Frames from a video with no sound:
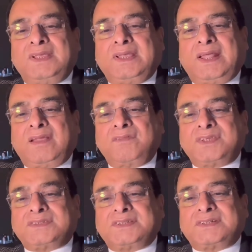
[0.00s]

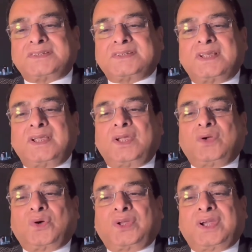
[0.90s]
caraway seeds,
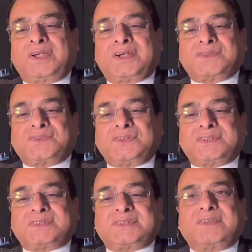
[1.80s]
coriander
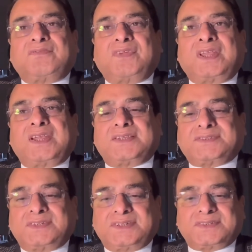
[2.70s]
seeds, fennel
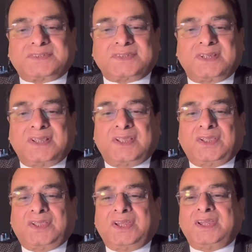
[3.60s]
seeds,
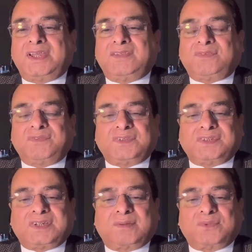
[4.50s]
green leafy
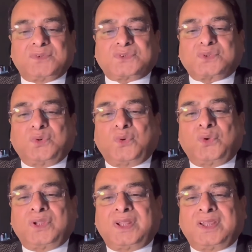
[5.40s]
vegetables,
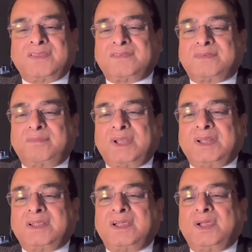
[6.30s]
whole grains,
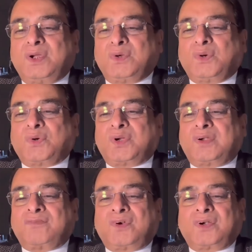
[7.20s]
milk,
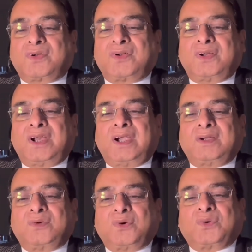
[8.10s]
coconut water
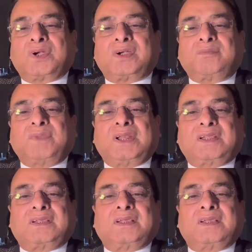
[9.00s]
and coconut milk.